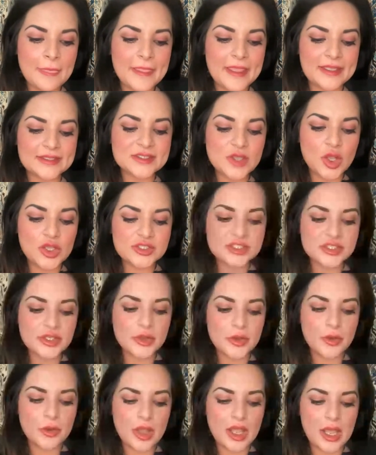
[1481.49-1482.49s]
It's
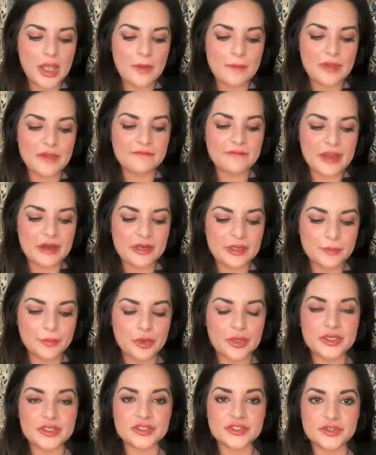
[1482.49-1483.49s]
also very
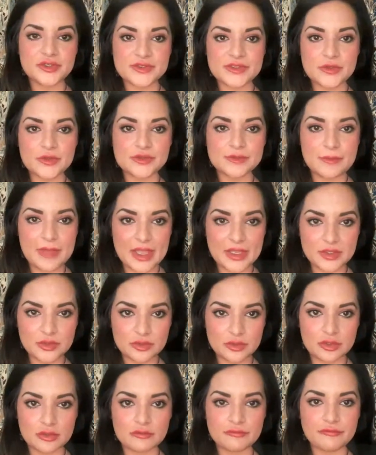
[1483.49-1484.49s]
important to use those
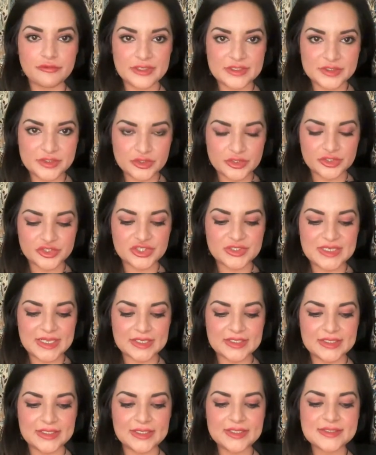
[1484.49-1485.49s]
manual research
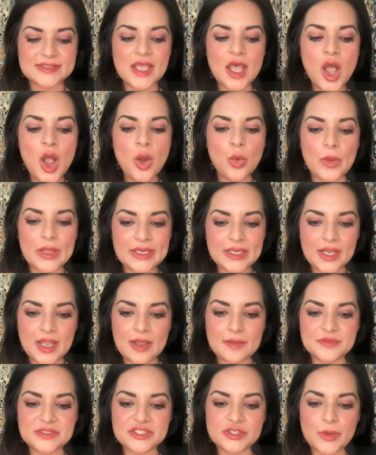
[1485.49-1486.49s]
techniques when it
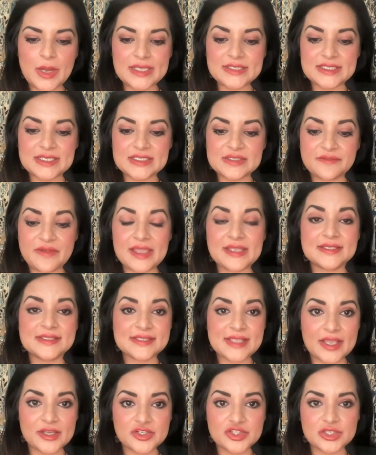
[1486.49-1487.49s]
comes to identifying
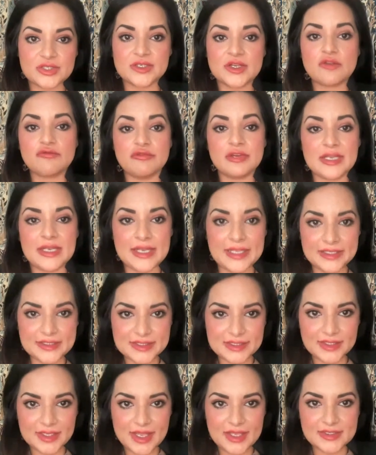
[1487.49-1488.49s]

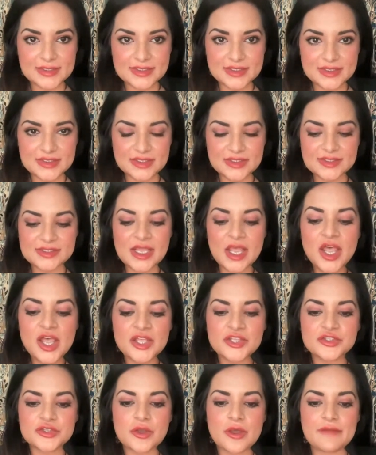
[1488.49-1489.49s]
sanction-related entities.
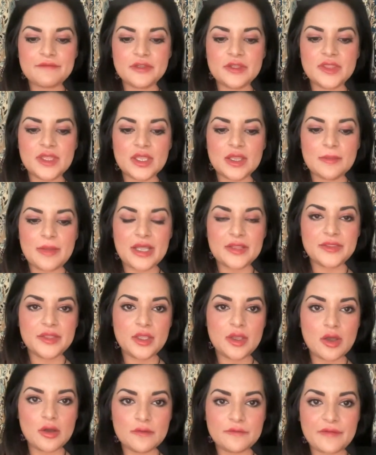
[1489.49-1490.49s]
So if you think about
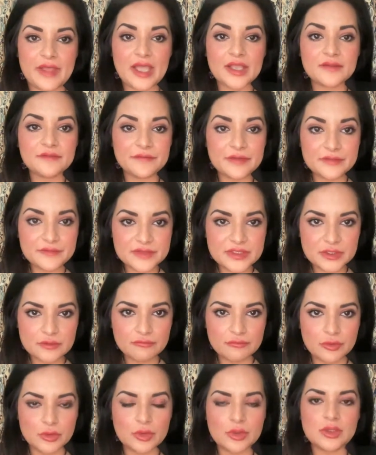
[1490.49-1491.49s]
the OFAC 50
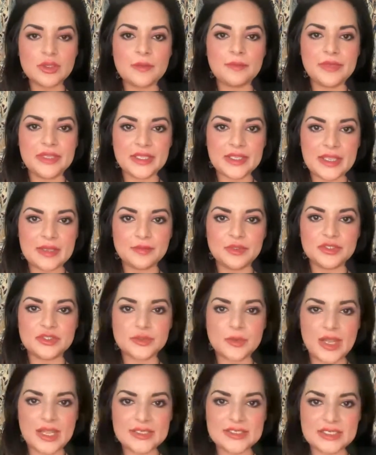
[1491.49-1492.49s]
rule, being able
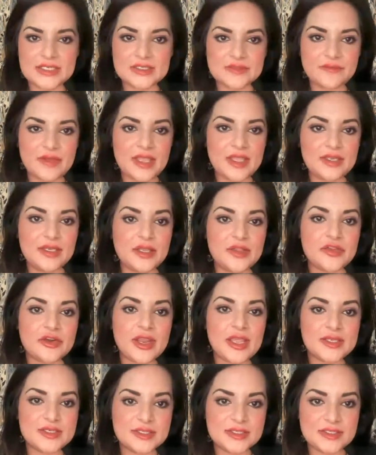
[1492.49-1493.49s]
to identify any other
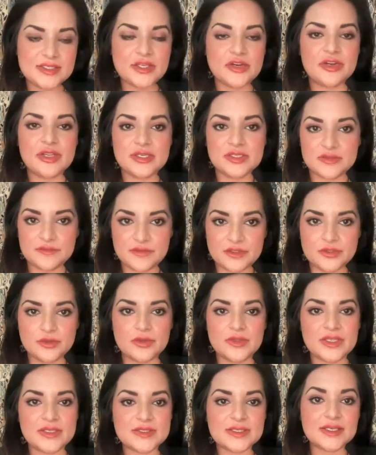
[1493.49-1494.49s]
entity or
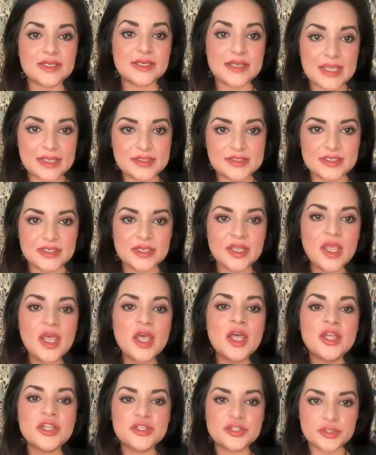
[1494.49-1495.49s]
individual that's connected
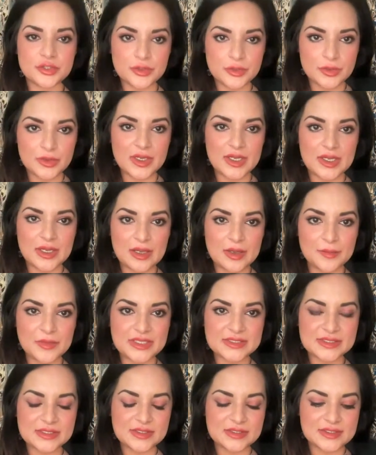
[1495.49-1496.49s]
to a
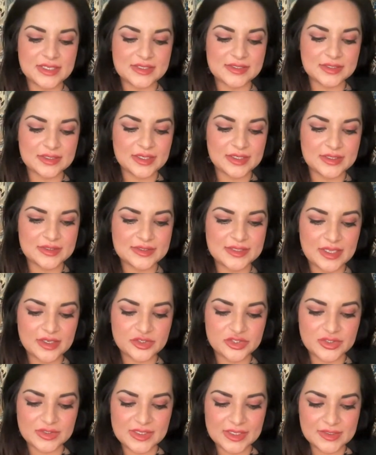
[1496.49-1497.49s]
designated
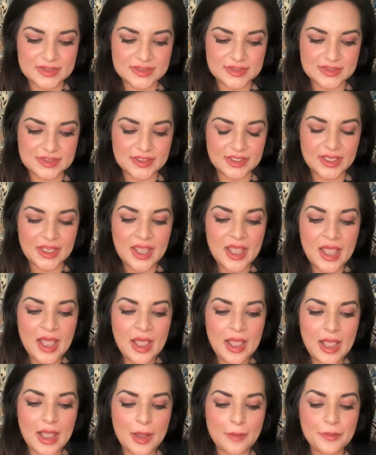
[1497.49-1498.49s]
sanctioned entity.
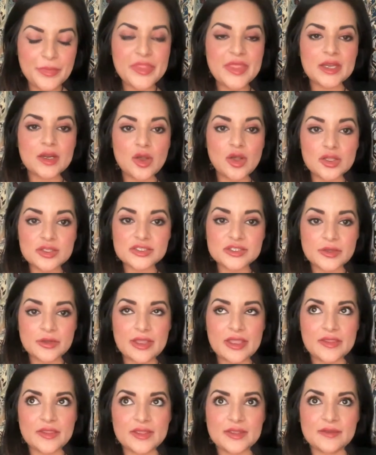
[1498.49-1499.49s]
But then also
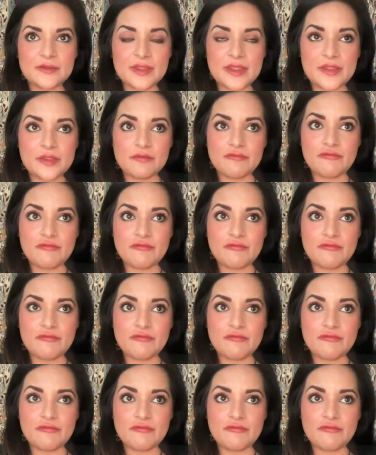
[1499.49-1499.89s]
in the